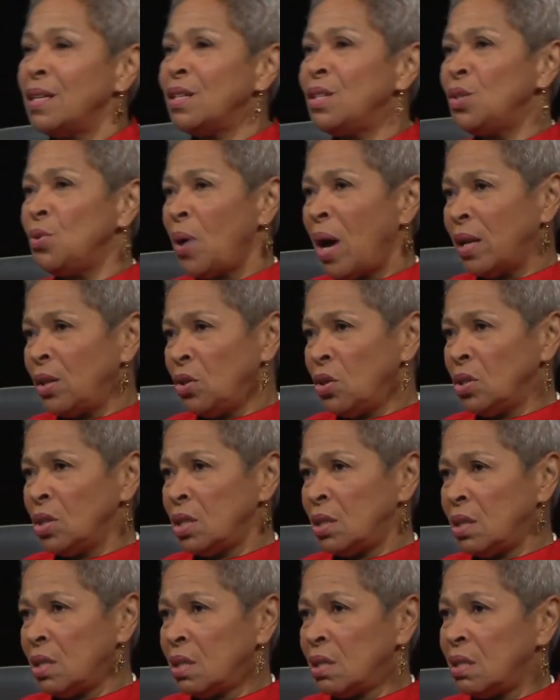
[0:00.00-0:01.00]
So I looked
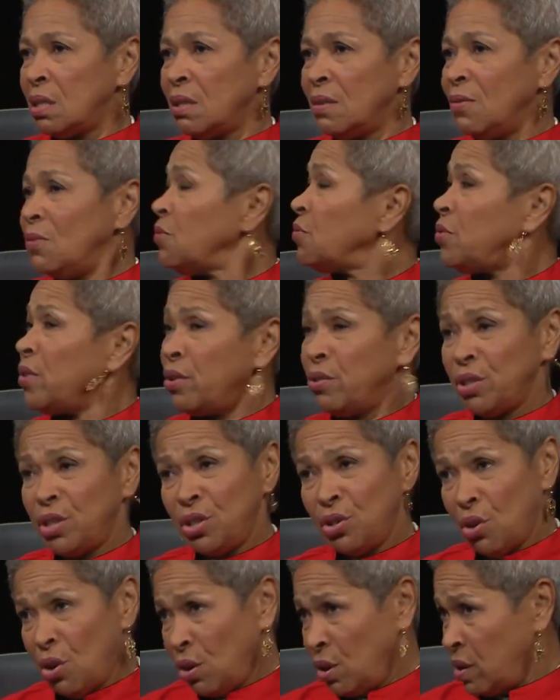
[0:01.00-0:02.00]
at this very
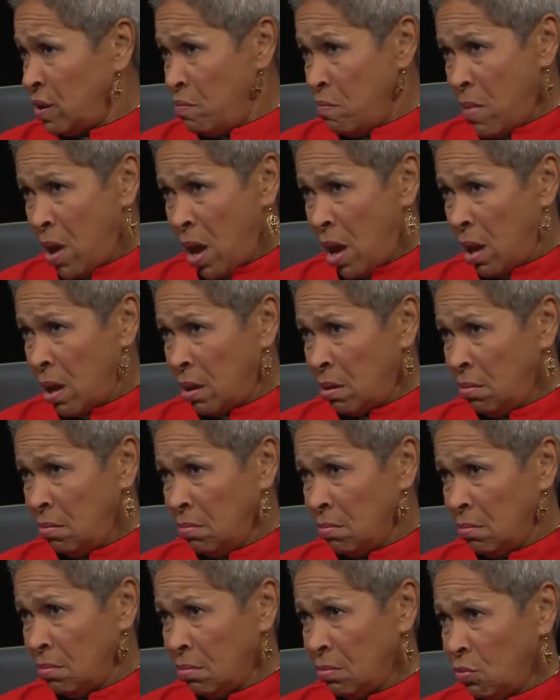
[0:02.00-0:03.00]
chocolate man
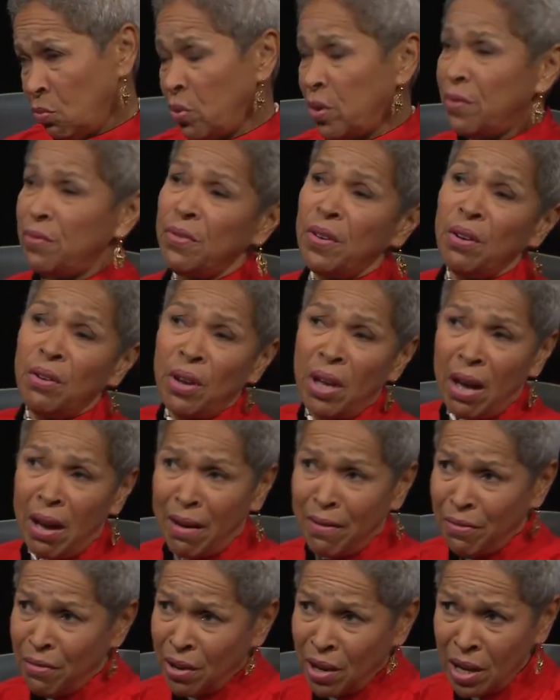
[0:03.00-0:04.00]
mm-hmm. with very
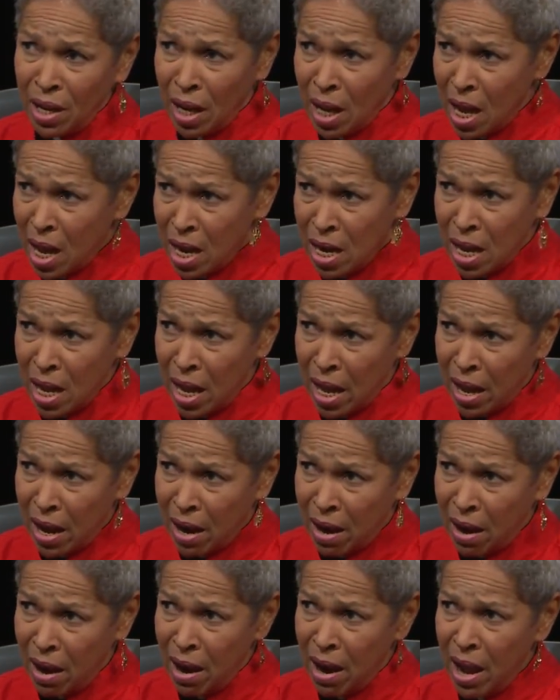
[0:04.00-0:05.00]
African kind of
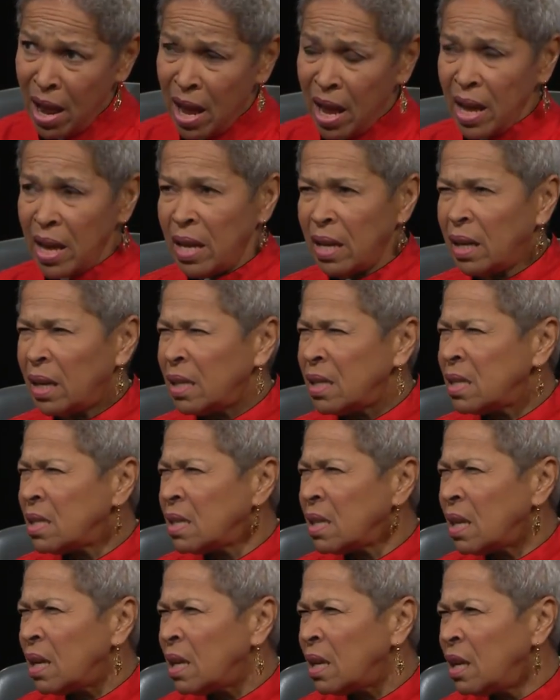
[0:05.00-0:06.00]
hair, and I
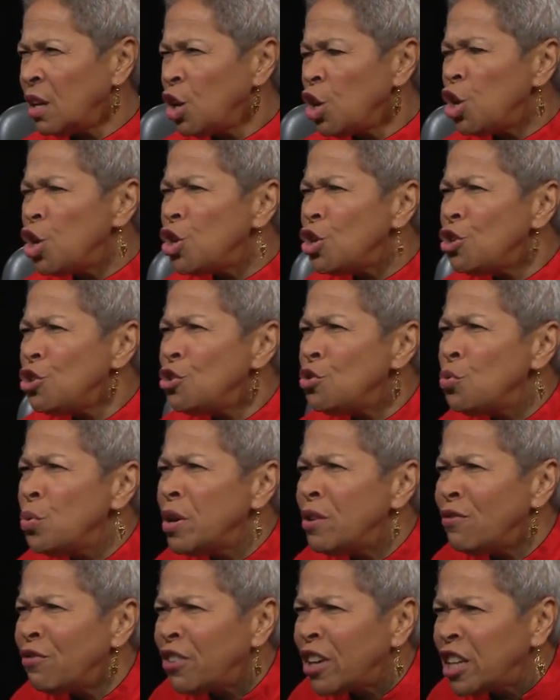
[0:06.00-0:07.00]
said, you
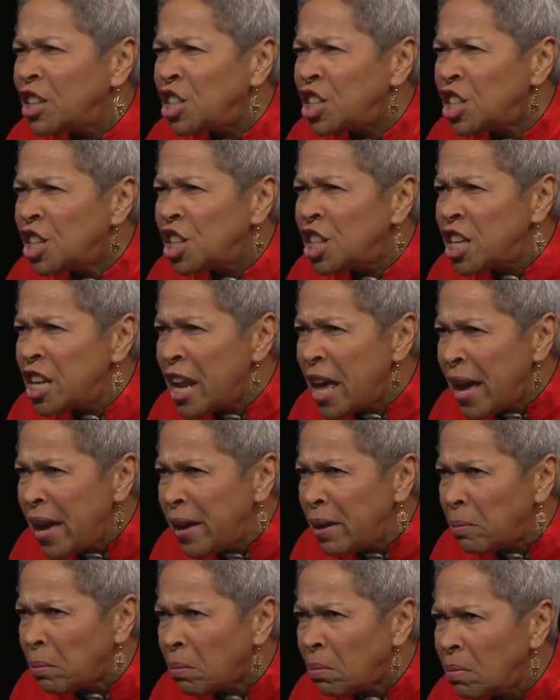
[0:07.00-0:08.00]
invented the
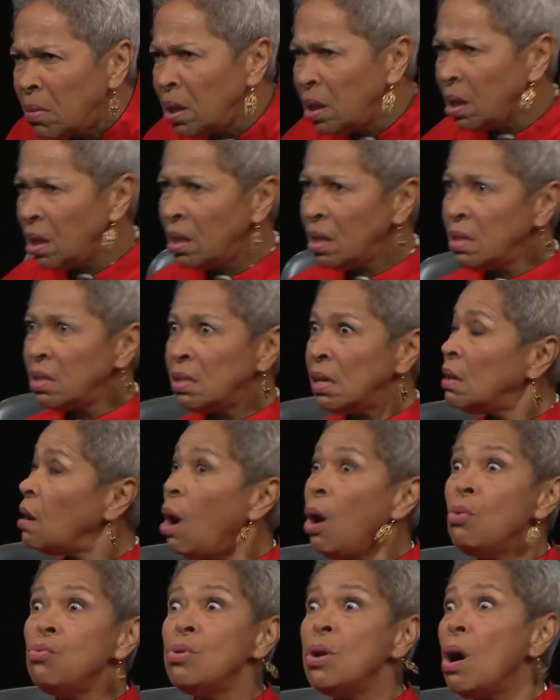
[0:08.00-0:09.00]
name. He said,
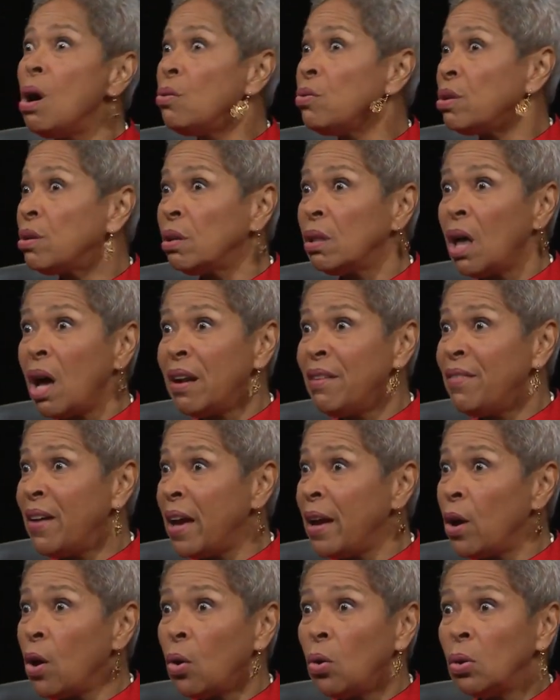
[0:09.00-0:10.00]
oh no, there are a lot of
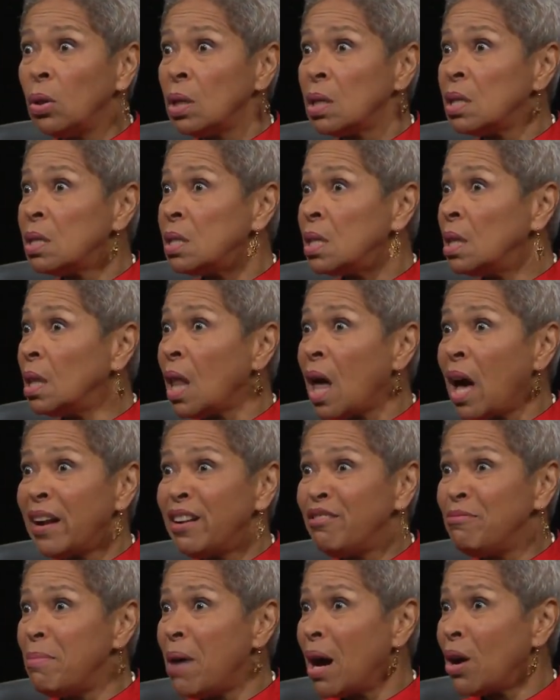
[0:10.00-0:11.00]
Angolas and a
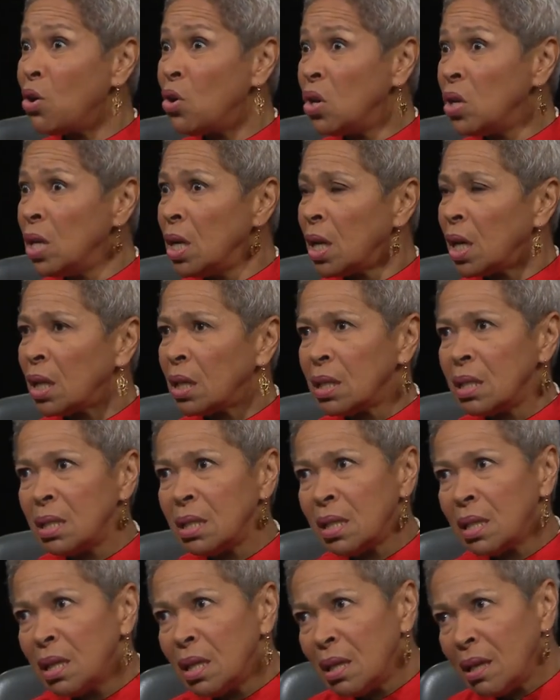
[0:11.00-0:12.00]
lot of
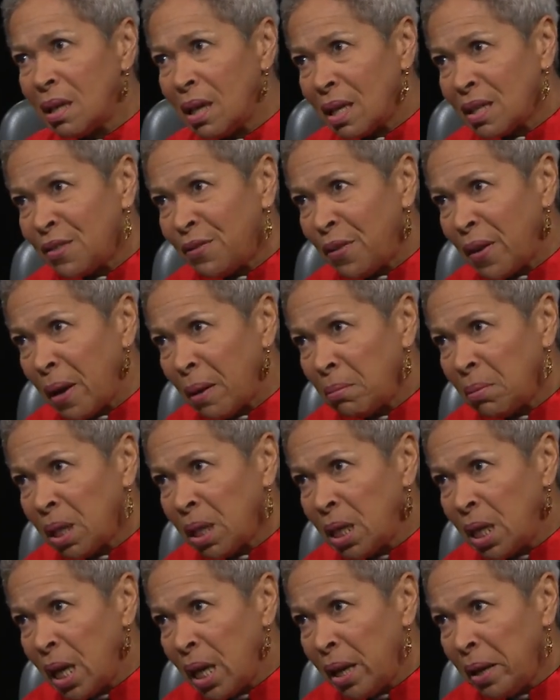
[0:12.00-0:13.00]
Macondes as
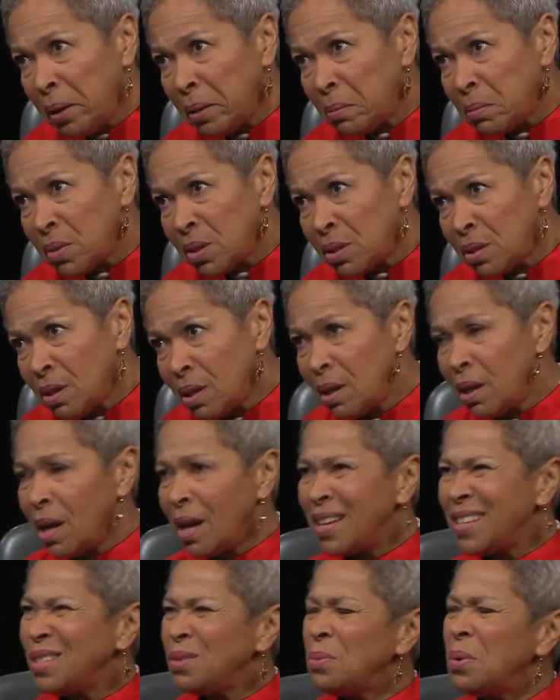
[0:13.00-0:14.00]
family names.
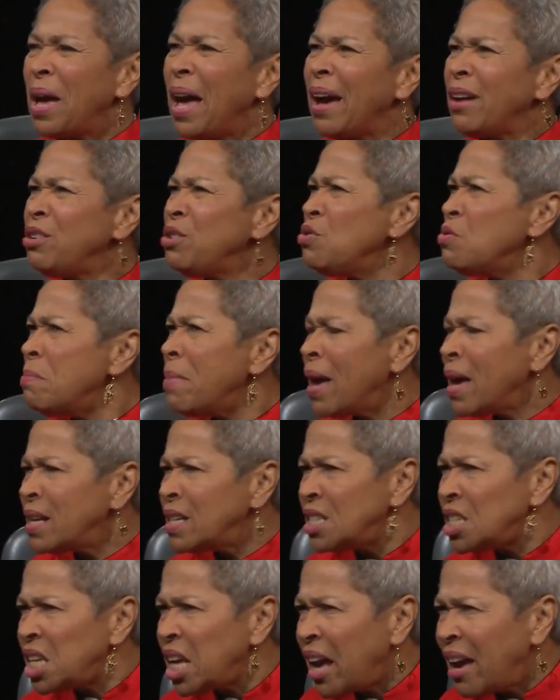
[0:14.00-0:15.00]
Mm-hmm. So well, how do you
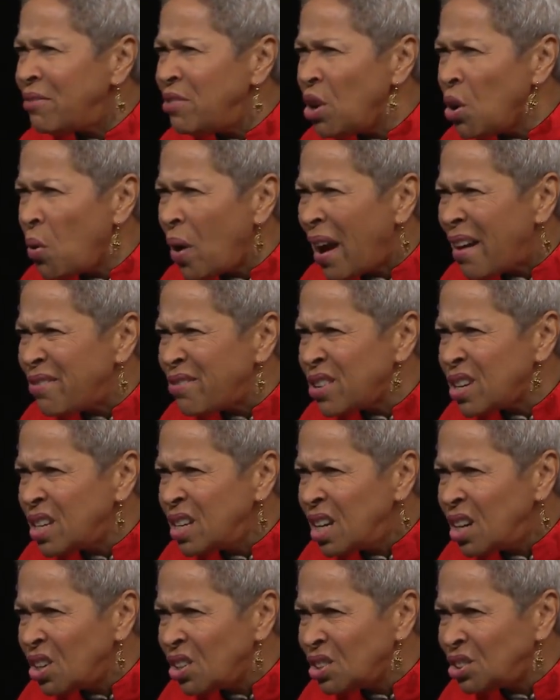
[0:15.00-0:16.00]
manage to have no
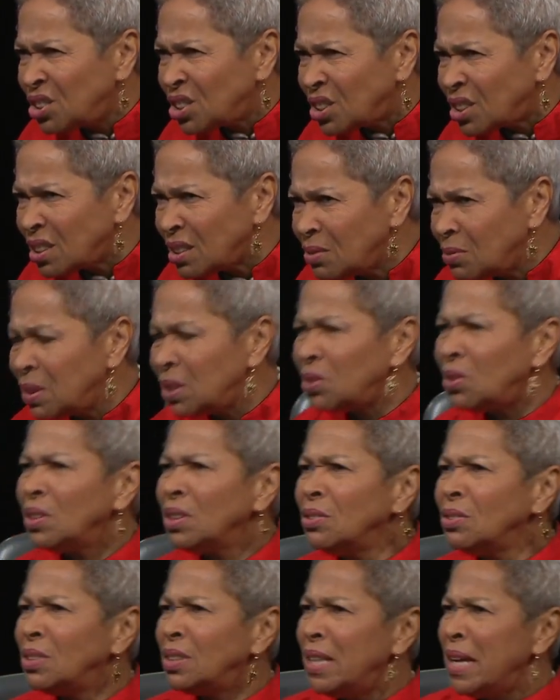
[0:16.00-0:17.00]
African culture with all
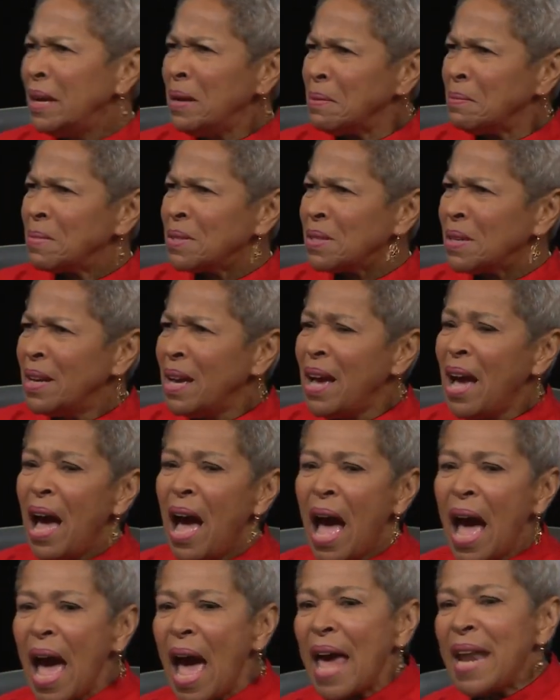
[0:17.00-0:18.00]
those names?
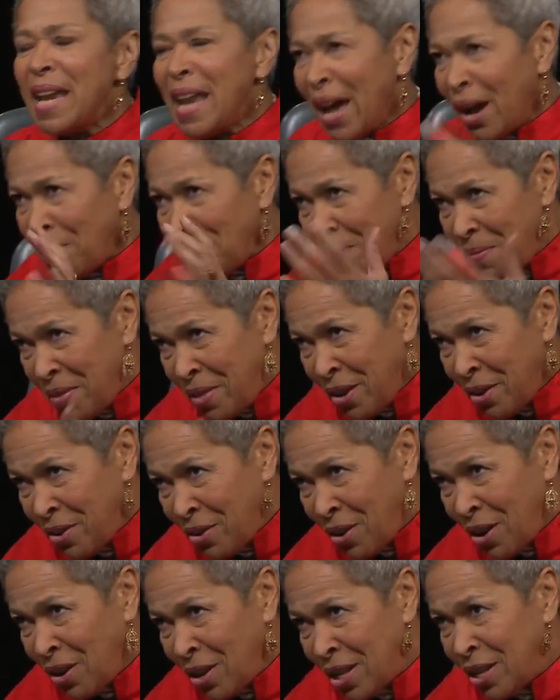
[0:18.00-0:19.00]
Mm-hmm. Now,
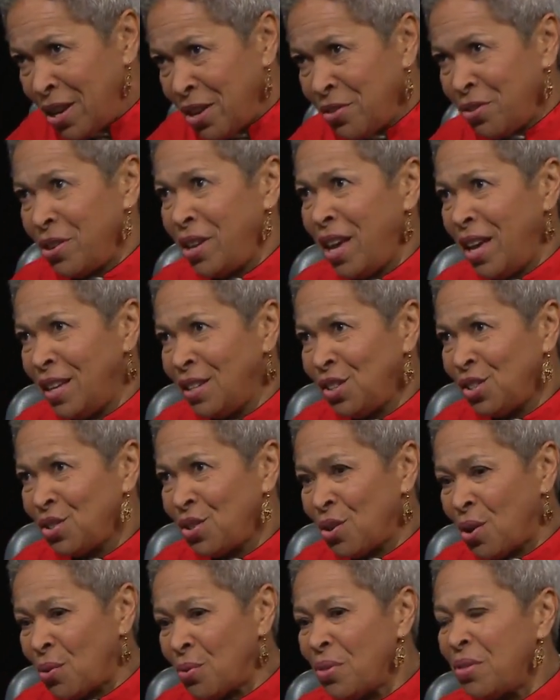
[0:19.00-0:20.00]
they're another case
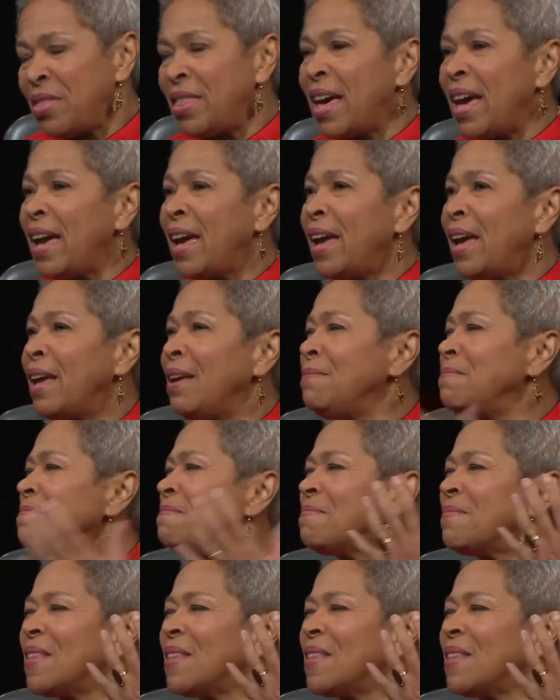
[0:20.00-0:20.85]
though. They,